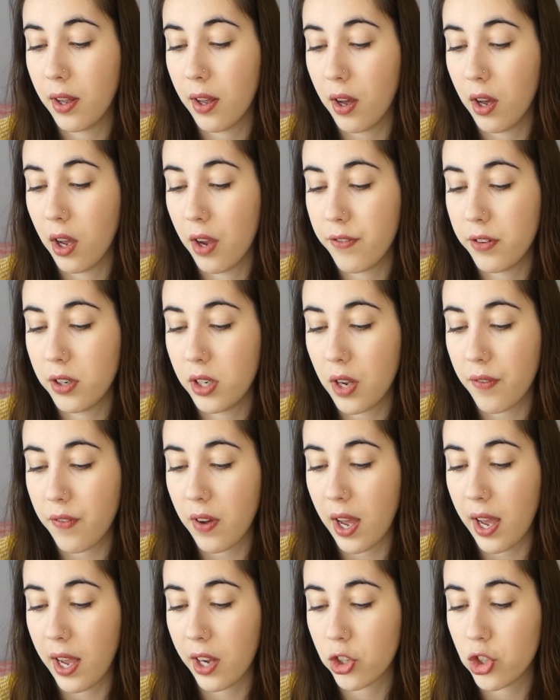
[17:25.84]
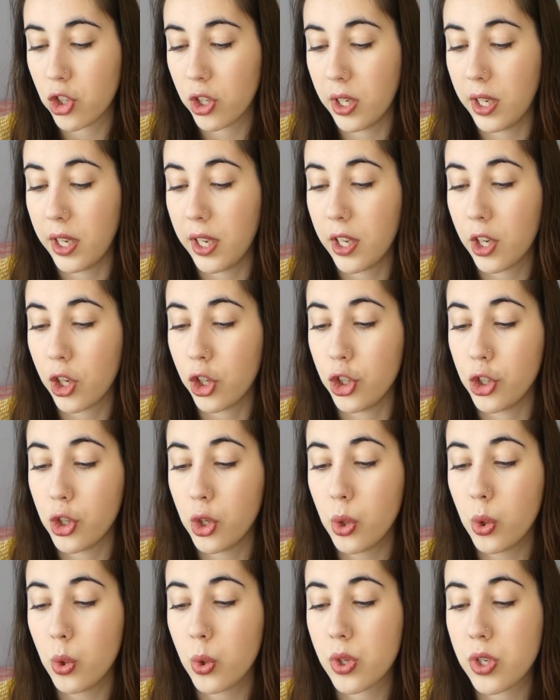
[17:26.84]
I've never actually
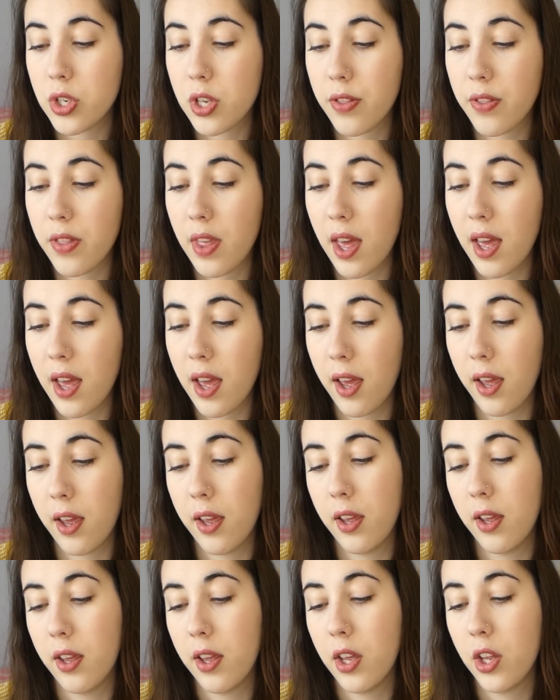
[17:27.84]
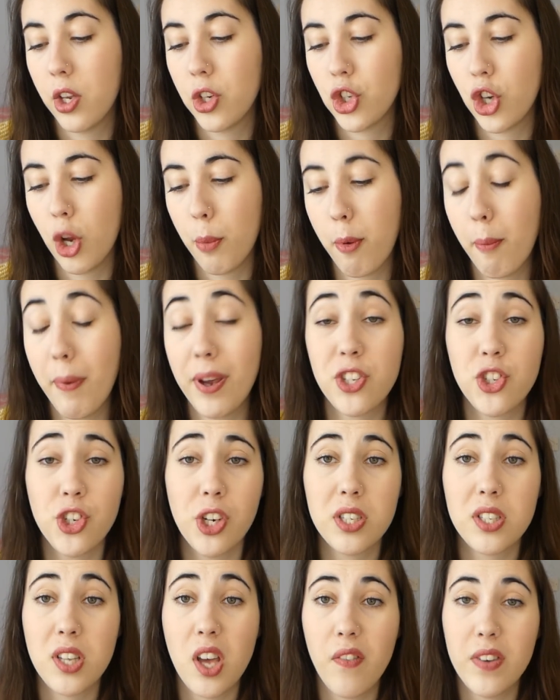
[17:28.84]
used their Chip
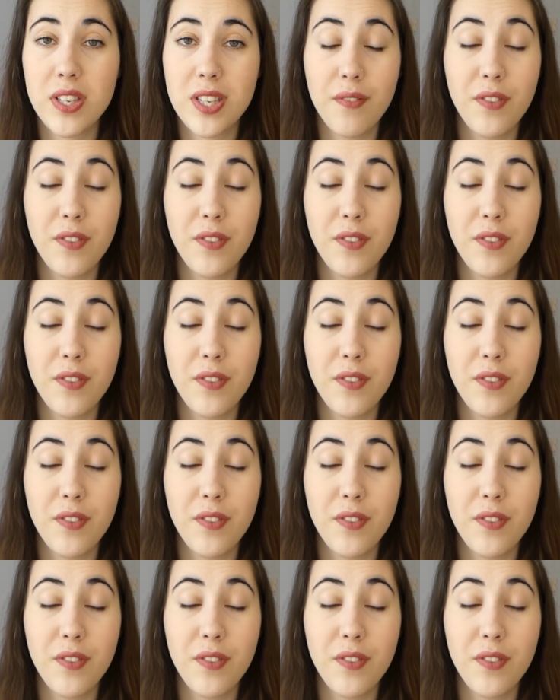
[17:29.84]
messaging service.